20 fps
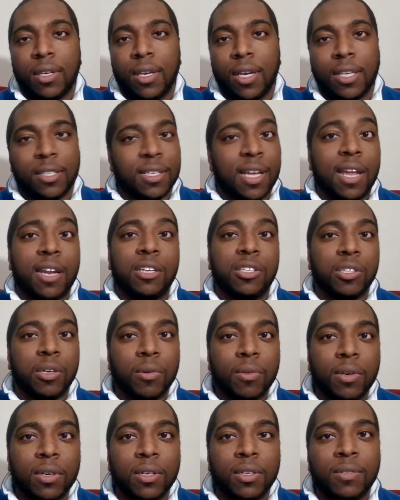It's not a
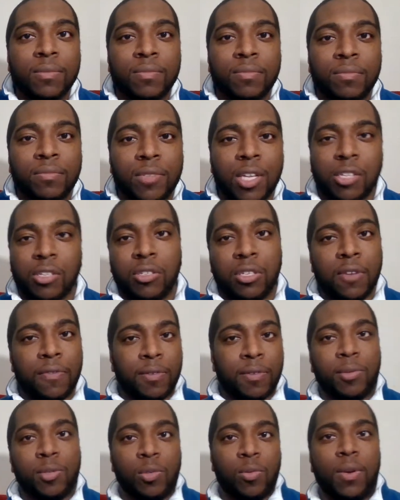joke. There's a
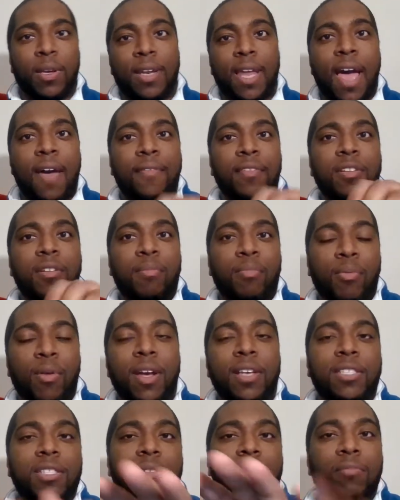difference between having
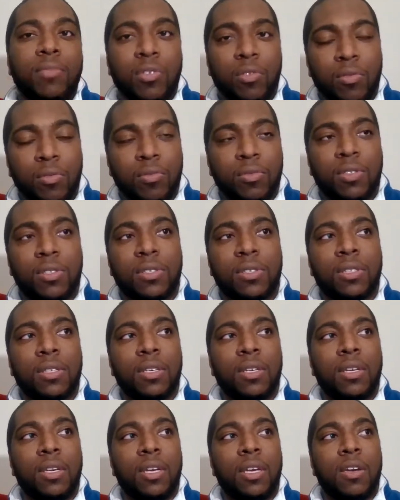depressed moods
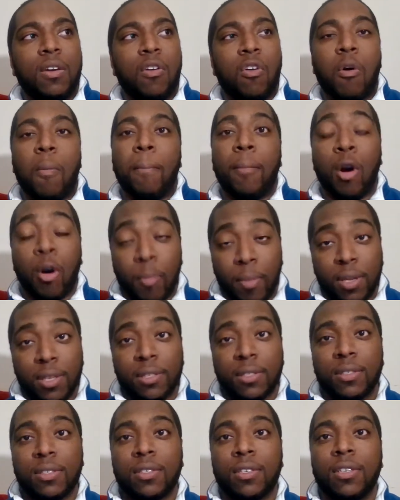or
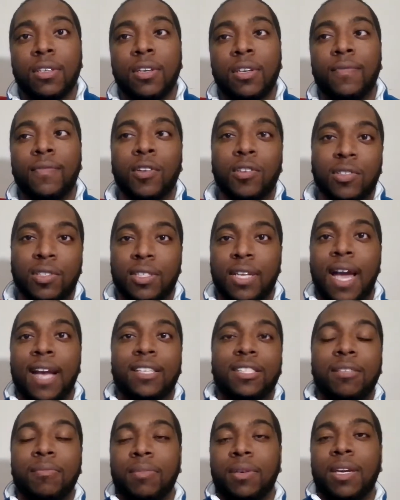moments versus
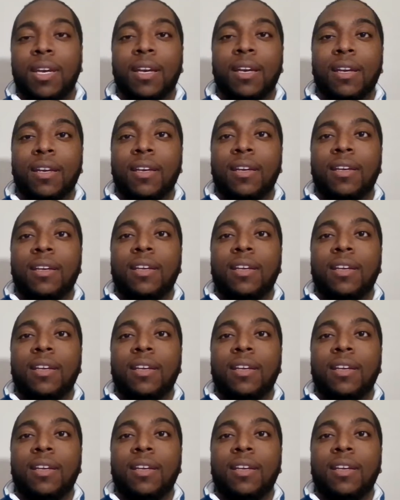actually being